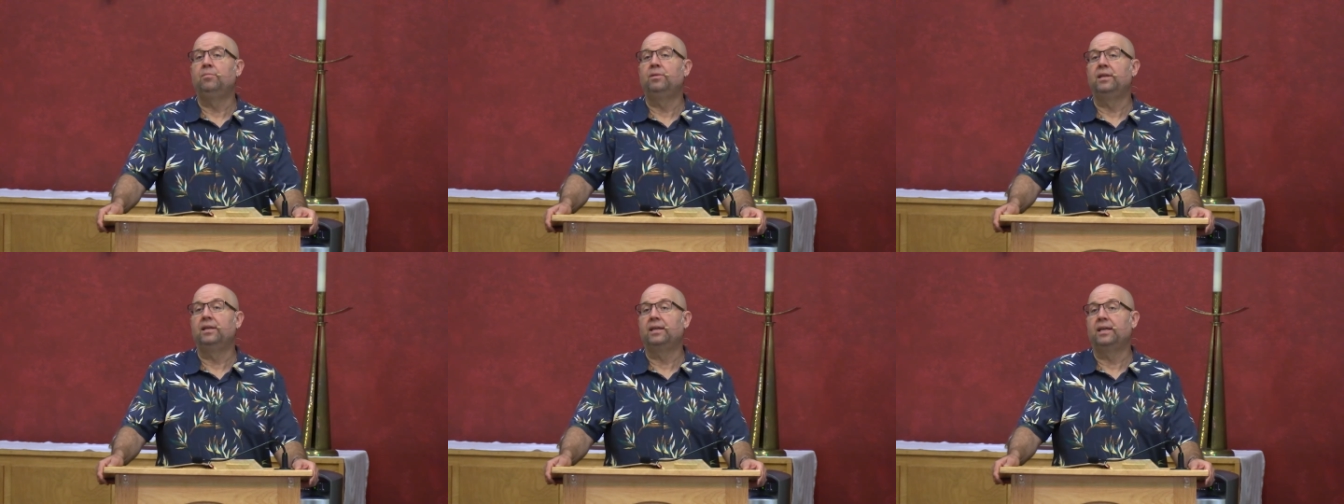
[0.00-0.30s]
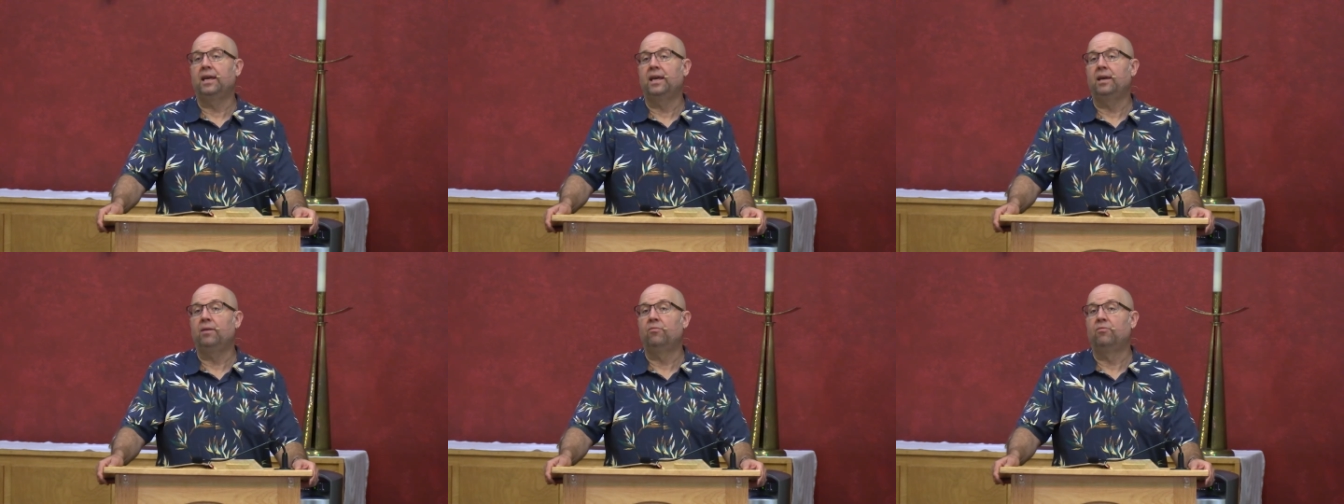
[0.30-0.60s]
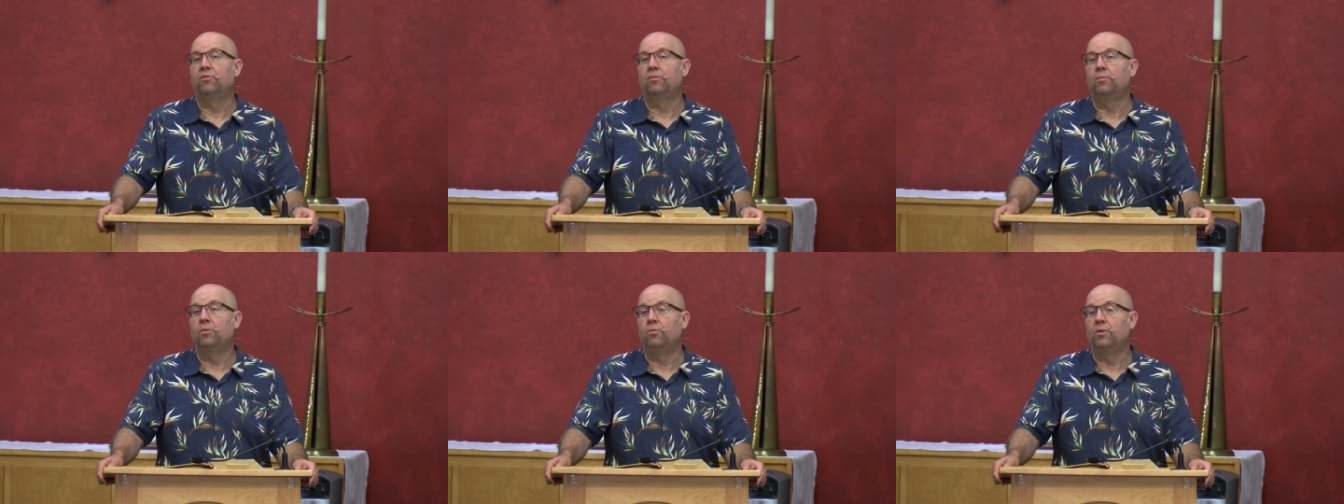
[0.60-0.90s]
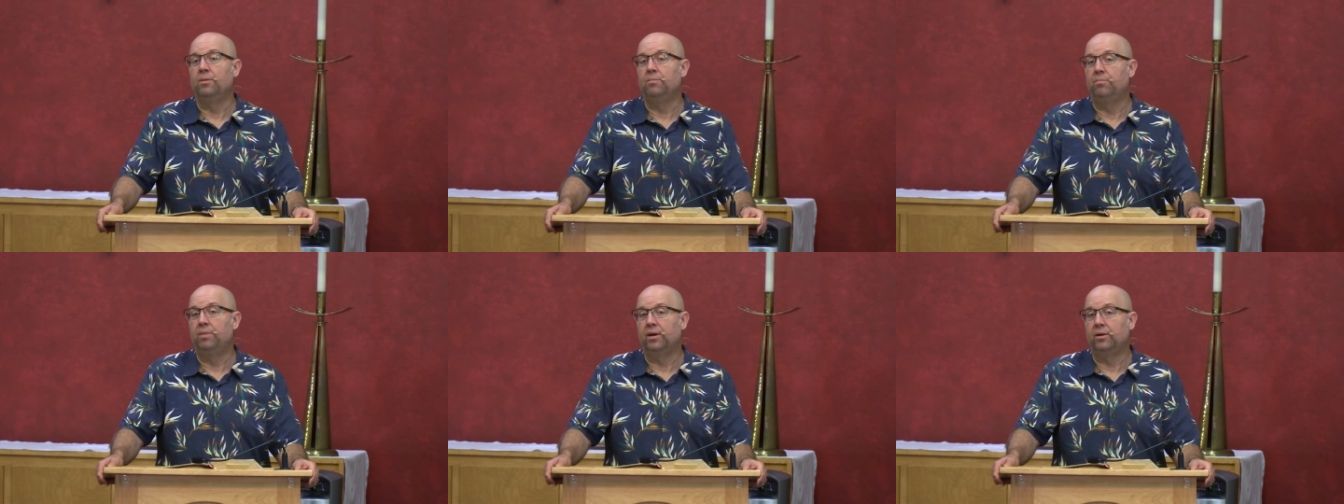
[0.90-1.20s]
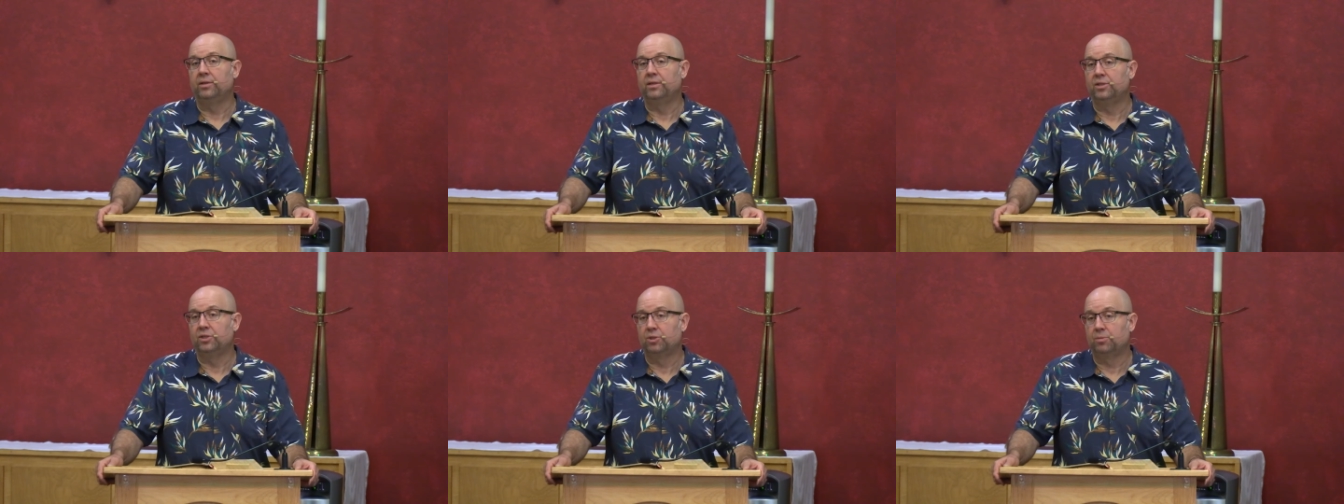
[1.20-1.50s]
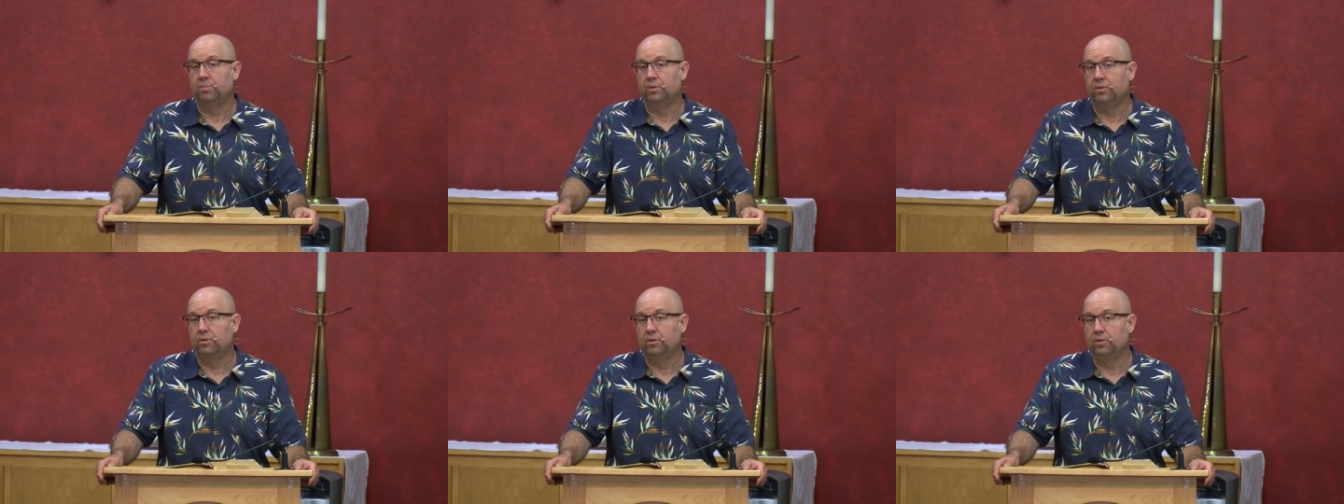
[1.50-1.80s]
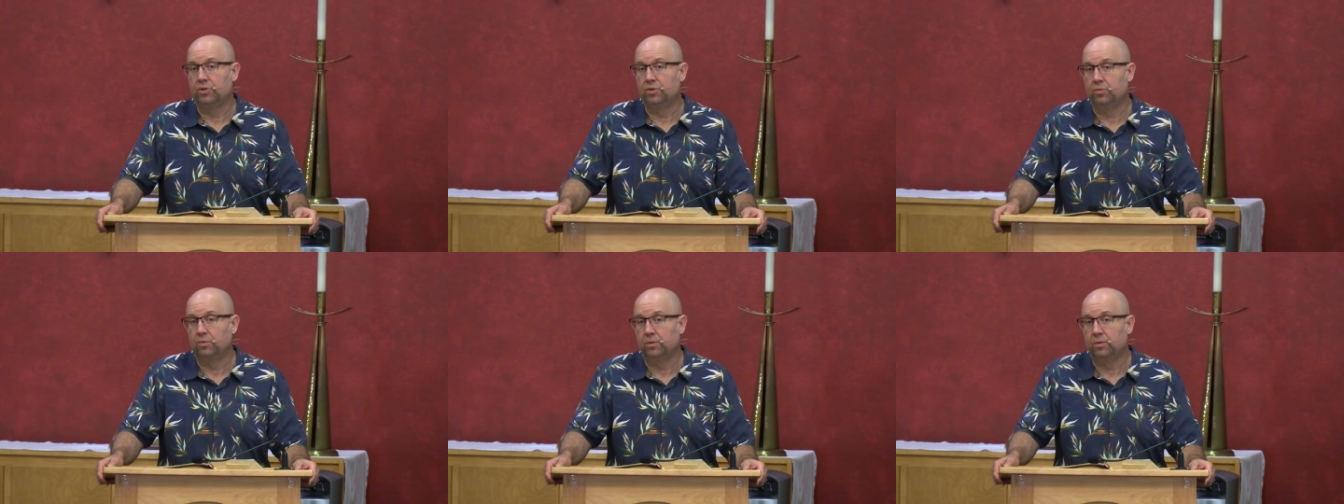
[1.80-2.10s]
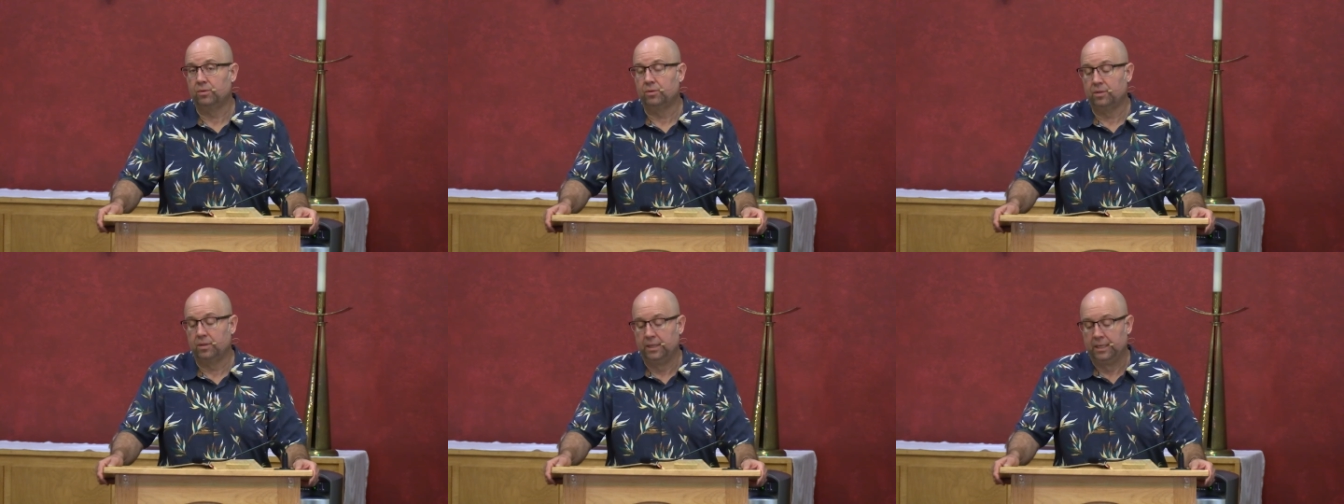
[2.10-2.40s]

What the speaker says: but it came from a rebellious spiritual